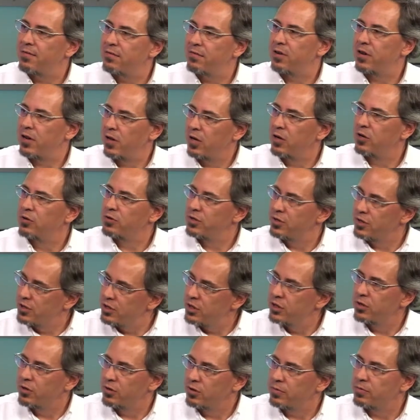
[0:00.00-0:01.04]
of closed
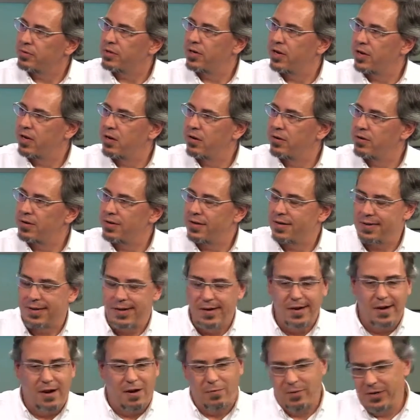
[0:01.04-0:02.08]
too. You know, uh,
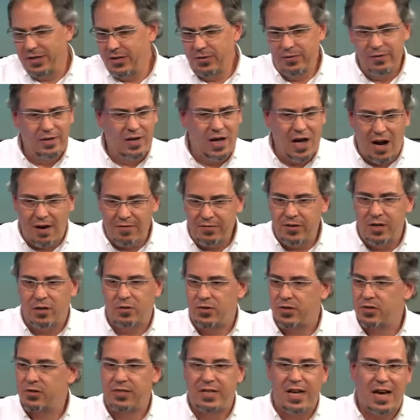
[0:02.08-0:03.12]
we do a lot of you know
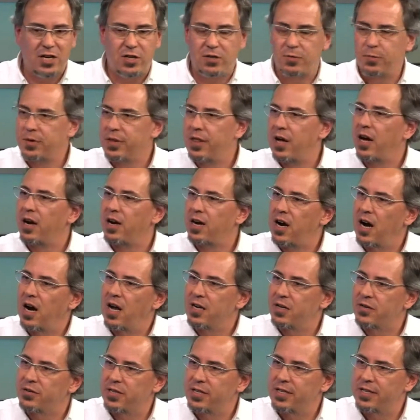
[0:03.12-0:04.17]
transactions with other
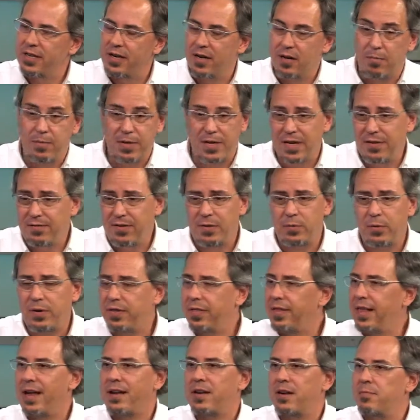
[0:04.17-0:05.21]
countries. You know, but even with
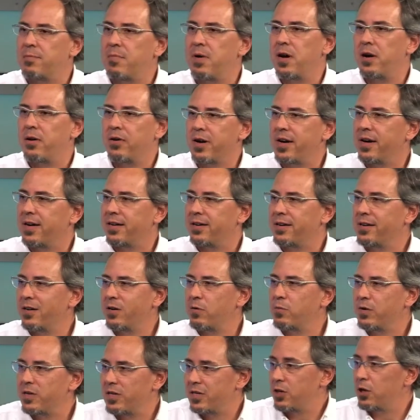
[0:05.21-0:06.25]
Latin America, you know,
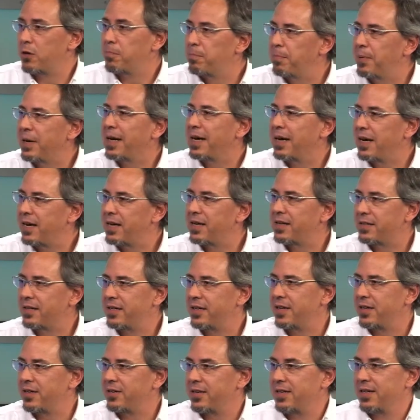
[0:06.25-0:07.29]
we're so big.
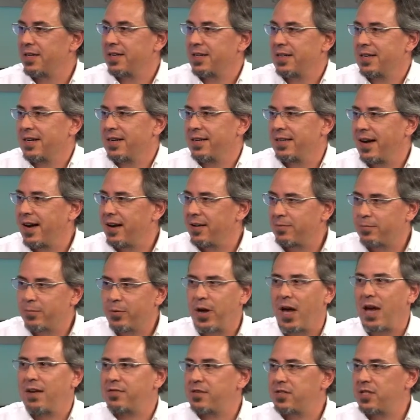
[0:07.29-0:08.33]
You know, mm-hmm. that
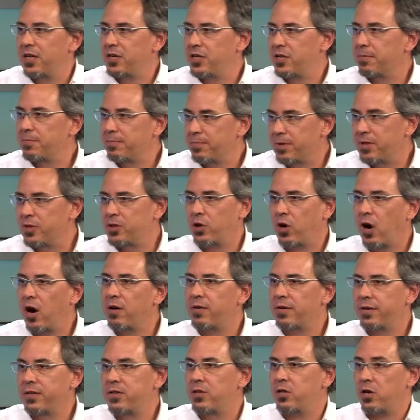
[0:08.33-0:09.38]
we have such a
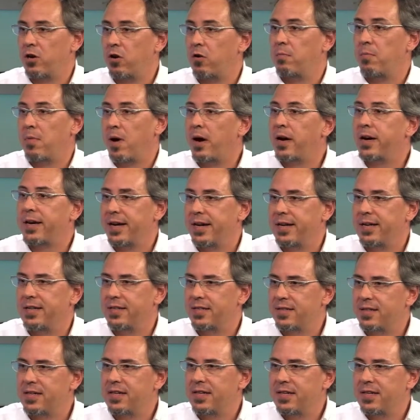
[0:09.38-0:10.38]
strong internal market